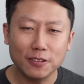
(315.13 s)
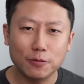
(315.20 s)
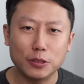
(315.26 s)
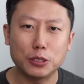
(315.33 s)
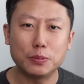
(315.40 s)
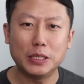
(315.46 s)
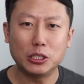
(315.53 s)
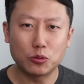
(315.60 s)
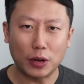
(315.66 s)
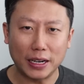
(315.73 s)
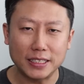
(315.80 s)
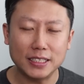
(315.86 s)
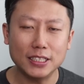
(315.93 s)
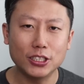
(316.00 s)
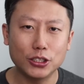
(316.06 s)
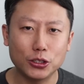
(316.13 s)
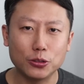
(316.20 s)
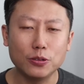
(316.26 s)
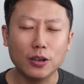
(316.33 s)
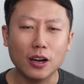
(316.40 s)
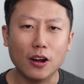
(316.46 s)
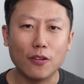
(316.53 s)
which means rights
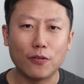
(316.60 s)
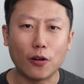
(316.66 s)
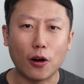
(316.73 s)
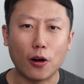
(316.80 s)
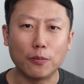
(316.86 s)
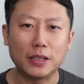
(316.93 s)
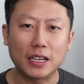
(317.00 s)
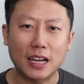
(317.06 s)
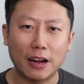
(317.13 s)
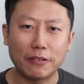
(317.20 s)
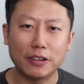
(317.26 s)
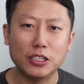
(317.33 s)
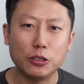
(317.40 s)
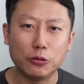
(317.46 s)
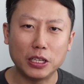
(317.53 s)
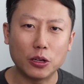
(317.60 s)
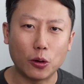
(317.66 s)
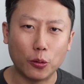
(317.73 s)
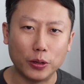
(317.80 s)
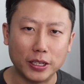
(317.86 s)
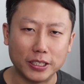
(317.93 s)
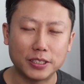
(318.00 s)
issue from the current unit
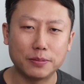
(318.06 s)
holders,